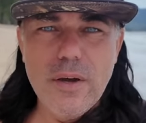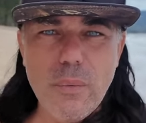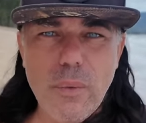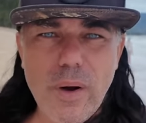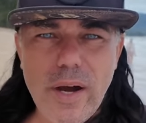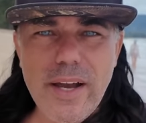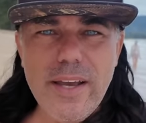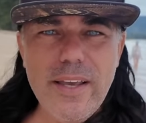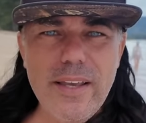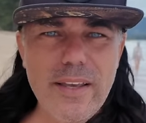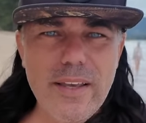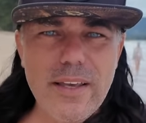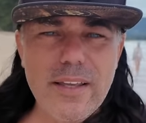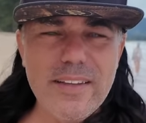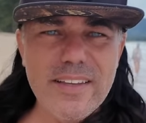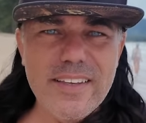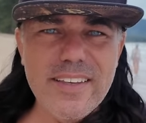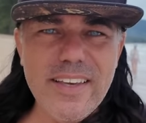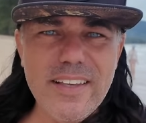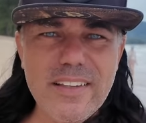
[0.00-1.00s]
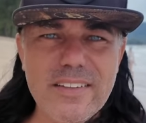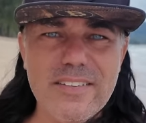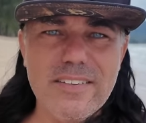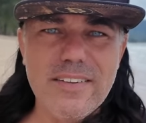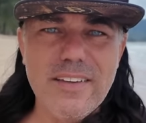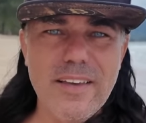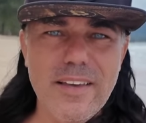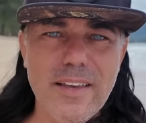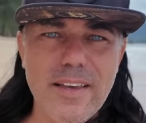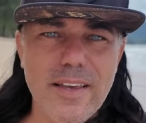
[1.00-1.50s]
Why? The
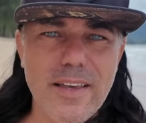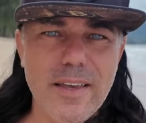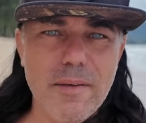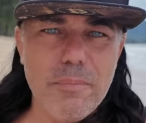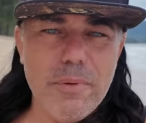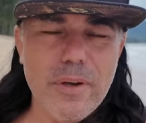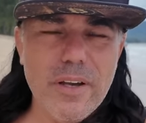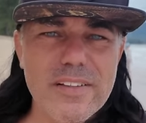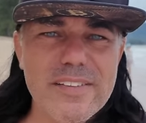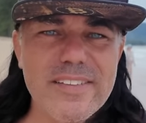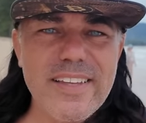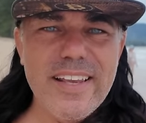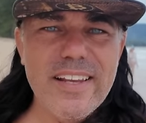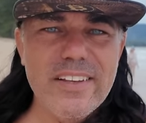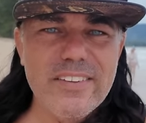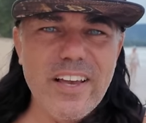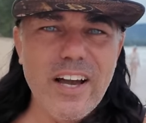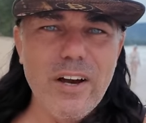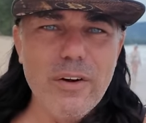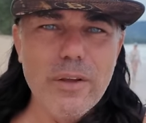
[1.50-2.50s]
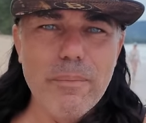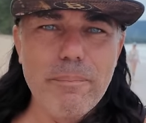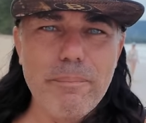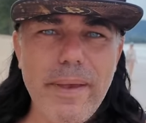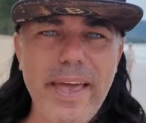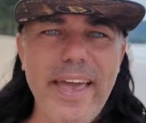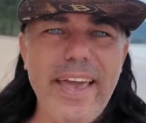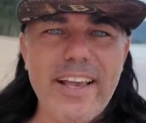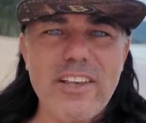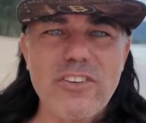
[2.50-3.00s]
kids. Because that is how the
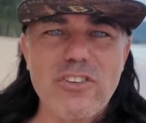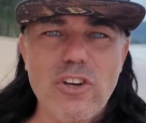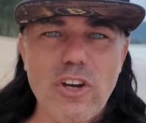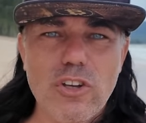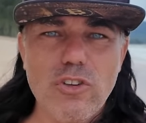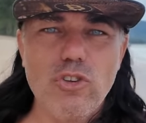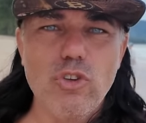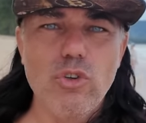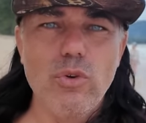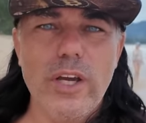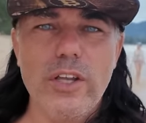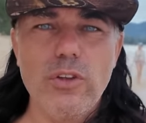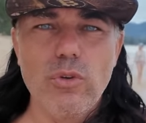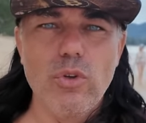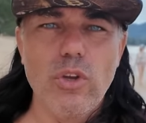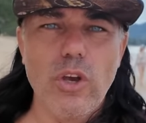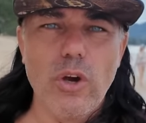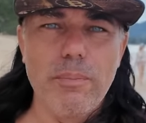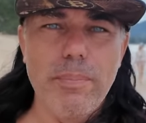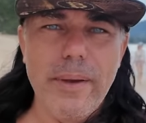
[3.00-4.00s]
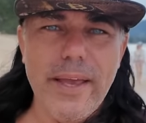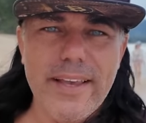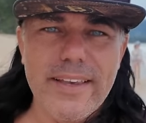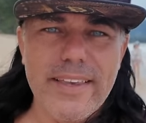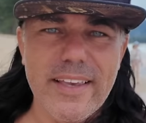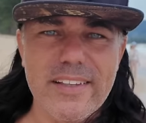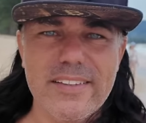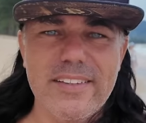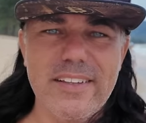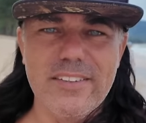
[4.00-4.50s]
banks got you into your
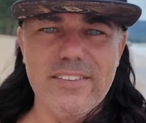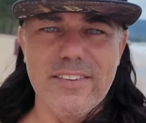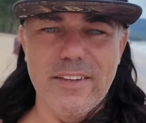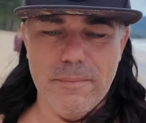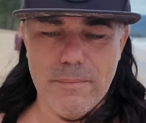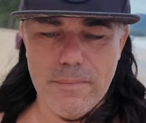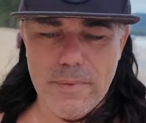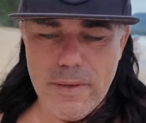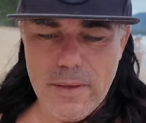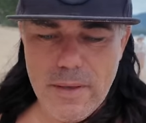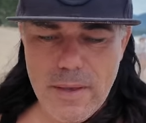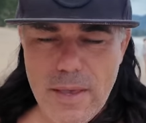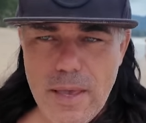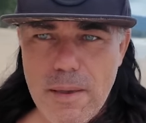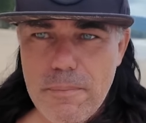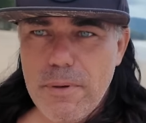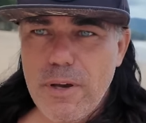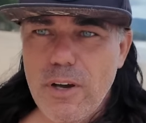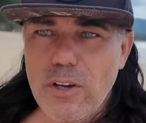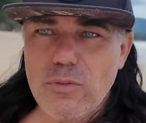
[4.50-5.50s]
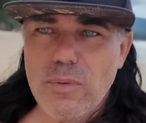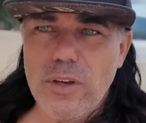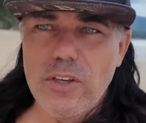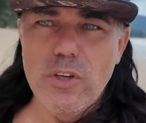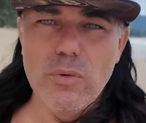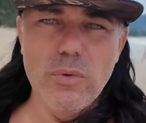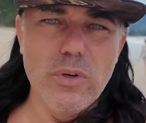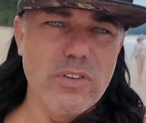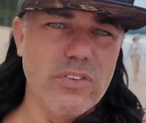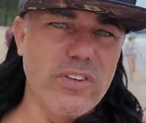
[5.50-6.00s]
banking system because when
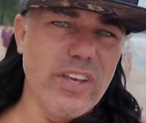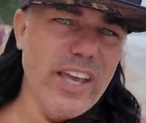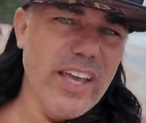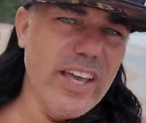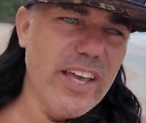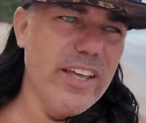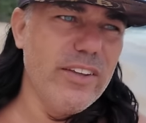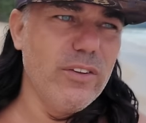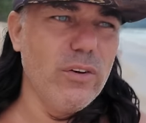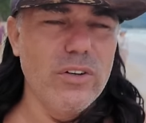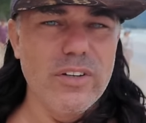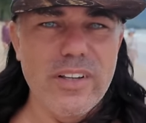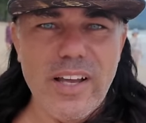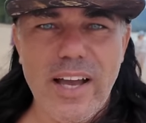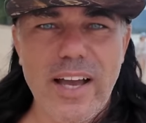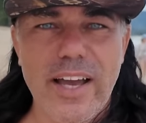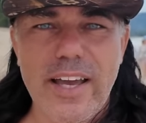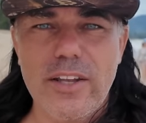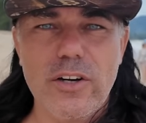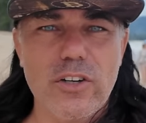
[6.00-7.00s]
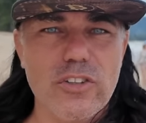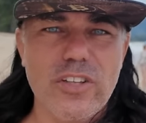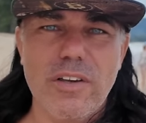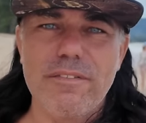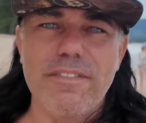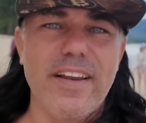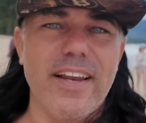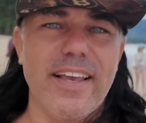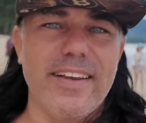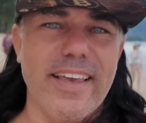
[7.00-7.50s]
you were 10 or 9 or
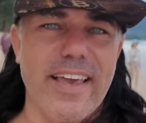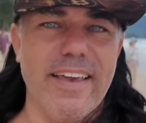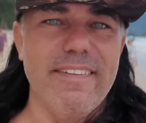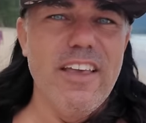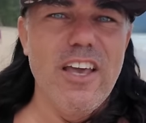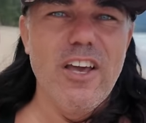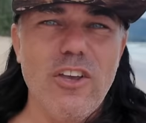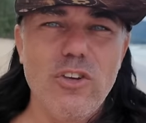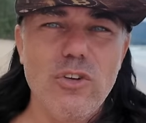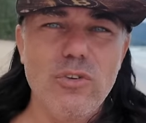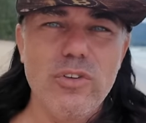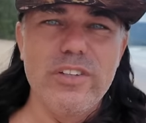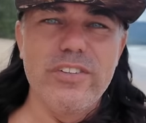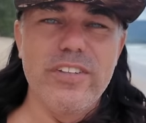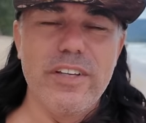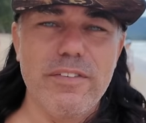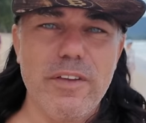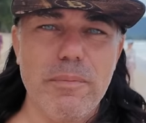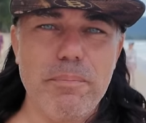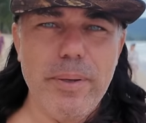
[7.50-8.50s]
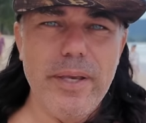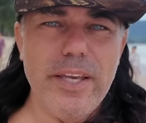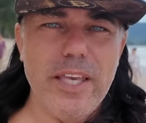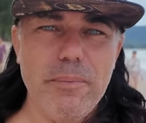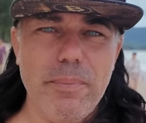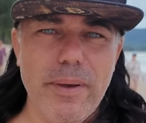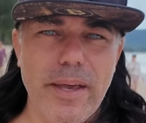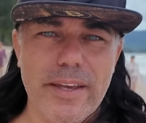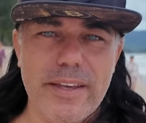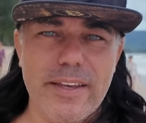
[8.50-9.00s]
something like that, you received a
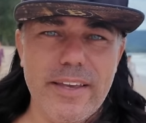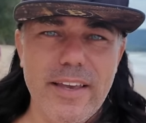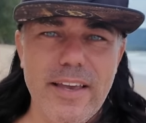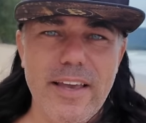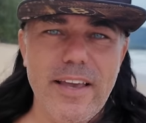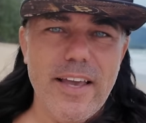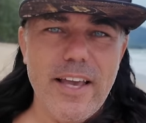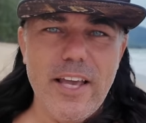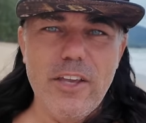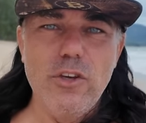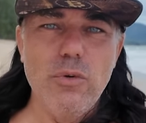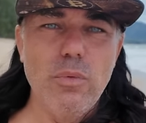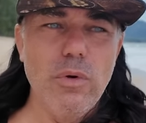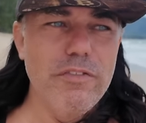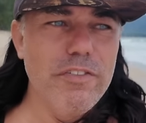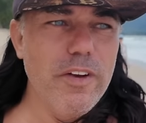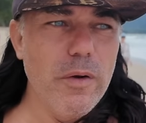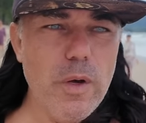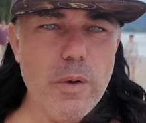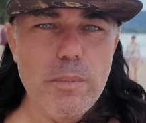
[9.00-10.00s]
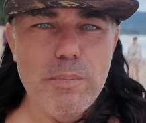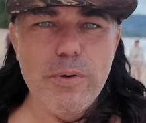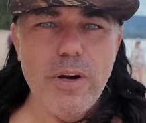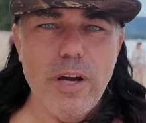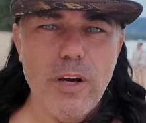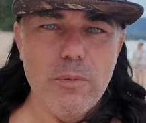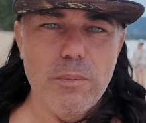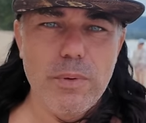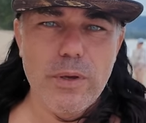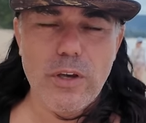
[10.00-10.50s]
piggy bank. And you were very
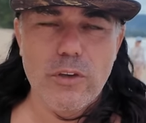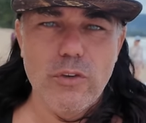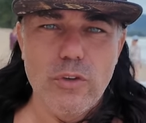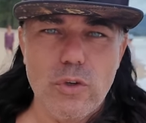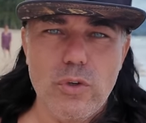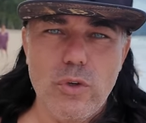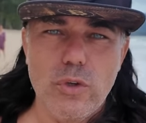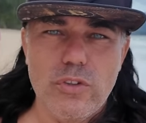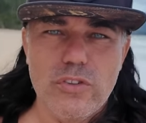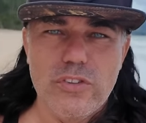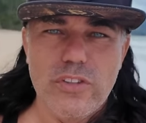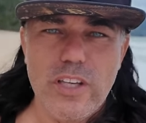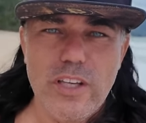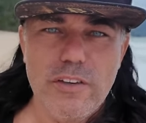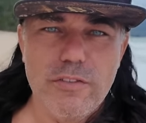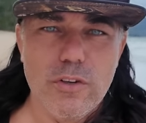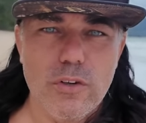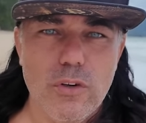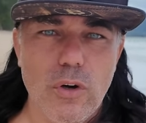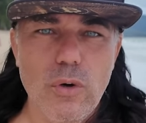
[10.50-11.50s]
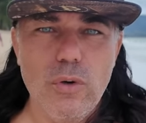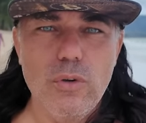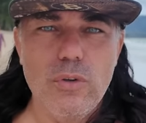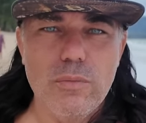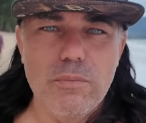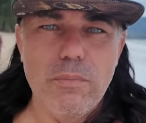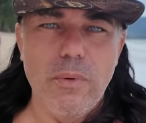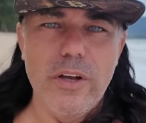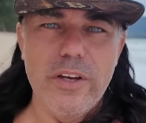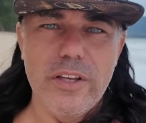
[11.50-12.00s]
proud because you could save your
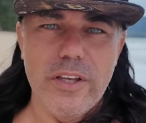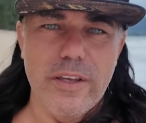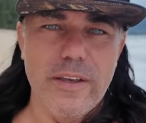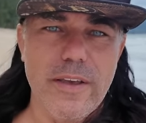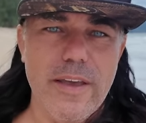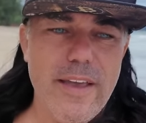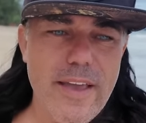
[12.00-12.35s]
own money.